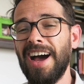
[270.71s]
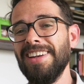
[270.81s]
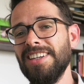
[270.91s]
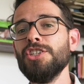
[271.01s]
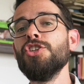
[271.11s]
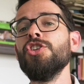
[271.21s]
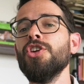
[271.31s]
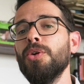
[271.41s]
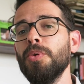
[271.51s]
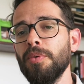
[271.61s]
I did
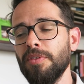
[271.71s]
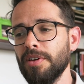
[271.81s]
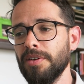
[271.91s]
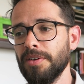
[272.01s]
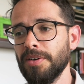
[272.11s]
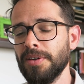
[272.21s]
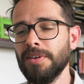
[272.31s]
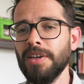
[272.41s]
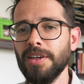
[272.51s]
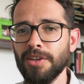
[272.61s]
show the,
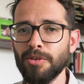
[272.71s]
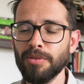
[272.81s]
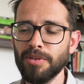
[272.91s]
you know,